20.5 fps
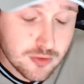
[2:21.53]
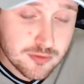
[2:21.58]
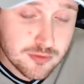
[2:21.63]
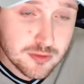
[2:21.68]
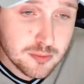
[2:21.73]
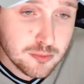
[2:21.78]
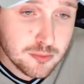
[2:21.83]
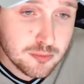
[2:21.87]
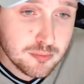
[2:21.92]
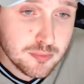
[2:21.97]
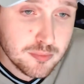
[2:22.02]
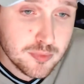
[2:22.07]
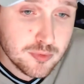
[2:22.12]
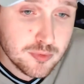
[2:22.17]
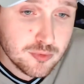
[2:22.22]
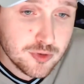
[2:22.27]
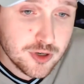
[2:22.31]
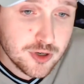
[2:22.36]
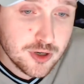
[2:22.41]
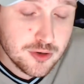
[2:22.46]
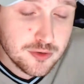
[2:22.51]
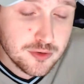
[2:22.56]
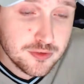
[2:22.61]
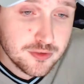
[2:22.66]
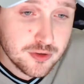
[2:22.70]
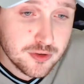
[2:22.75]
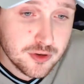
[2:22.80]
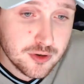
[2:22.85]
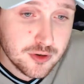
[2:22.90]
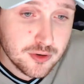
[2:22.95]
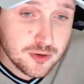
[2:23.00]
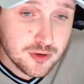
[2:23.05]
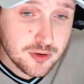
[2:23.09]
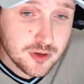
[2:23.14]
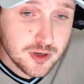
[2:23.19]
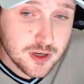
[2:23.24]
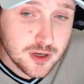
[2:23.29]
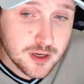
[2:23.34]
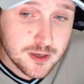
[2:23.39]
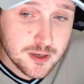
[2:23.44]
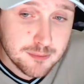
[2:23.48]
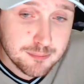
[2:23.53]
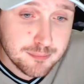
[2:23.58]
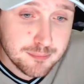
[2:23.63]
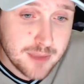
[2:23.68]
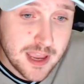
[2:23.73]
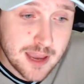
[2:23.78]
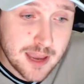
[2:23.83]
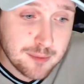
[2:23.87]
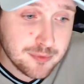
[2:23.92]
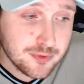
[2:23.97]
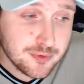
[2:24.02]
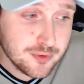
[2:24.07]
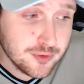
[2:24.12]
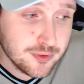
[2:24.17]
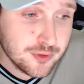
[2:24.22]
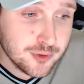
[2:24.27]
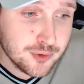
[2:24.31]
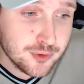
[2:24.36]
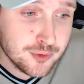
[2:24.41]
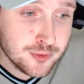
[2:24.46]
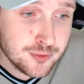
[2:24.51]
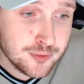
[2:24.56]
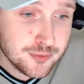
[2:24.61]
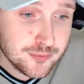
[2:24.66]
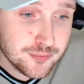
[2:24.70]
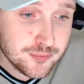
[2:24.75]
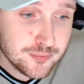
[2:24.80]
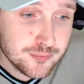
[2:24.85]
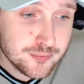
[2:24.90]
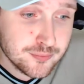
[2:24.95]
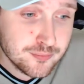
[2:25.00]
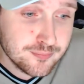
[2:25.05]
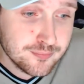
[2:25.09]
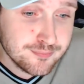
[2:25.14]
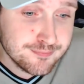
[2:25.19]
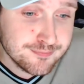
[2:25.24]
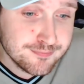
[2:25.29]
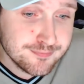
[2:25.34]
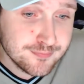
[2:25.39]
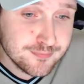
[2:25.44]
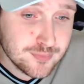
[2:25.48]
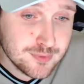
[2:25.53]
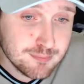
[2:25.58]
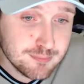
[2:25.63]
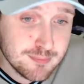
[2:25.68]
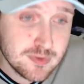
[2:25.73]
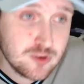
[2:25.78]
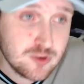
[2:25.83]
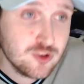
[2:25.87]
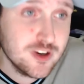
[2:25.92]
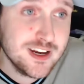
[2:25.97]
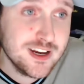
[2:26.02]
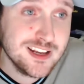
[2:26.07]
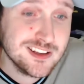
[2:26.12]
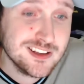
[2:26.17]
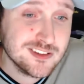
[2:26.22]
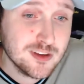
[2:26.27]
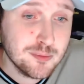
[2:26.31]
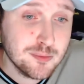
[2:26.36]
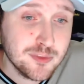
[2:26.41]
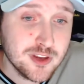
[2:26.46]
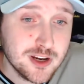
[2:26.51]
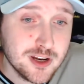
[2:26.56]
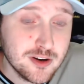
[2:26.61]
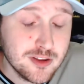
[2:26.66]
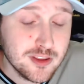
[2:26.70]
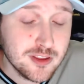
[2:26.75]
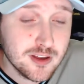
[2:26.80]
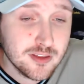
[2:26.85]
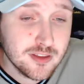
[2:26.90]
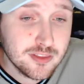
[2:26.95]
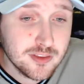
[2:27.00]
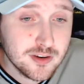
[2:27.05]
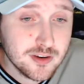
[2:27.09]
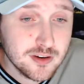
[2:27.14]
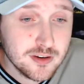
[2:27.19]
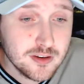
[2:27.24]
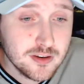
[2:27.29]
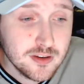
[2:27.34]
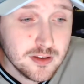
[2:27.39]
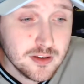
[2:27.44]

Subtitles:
from Reynoso. Absolute creating something out of nothing.